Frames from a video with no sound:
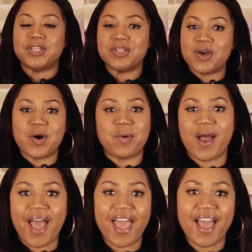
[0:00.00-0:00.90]

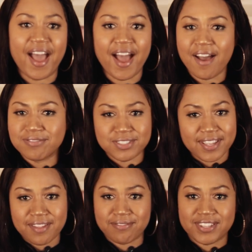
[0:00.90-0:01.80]
No, I have
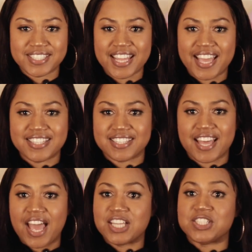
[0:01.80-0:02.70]
to emphasize,
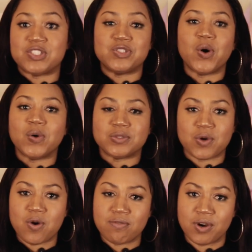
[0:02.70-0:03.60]
guys, don't
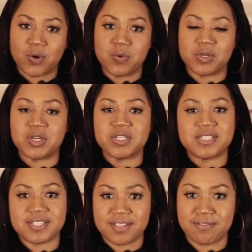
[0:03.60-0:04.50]
overcook your
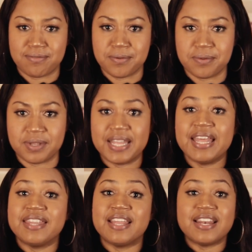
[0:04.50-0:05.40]
seafood.
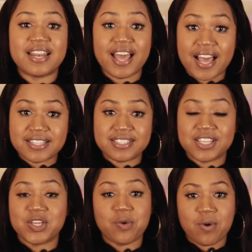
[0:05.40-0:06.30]
The last
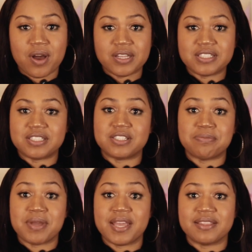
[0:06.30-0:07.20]
thing you want is
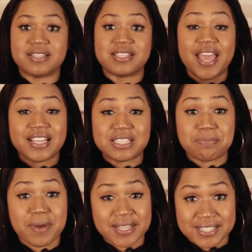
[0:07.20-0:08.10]
to make this
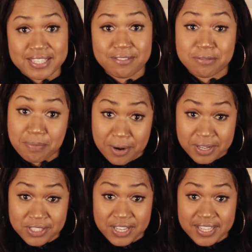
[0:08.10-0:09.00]
expensive
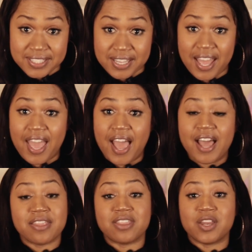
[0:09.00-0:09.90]
purchase
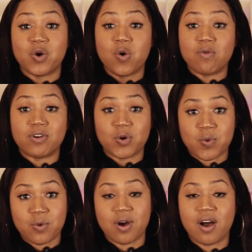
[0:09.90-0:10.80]
and then
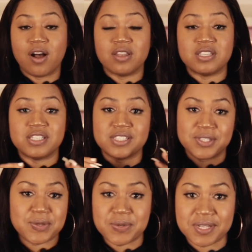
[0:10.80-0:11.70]
overcook all
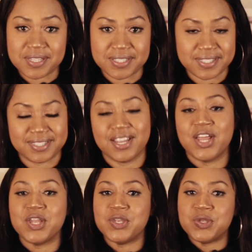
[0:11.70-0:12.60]
these goodies.
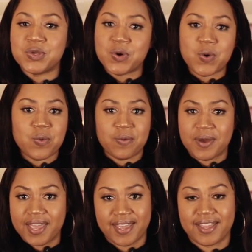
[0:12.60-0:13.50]
No
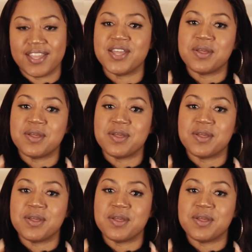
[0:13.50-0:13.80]
way.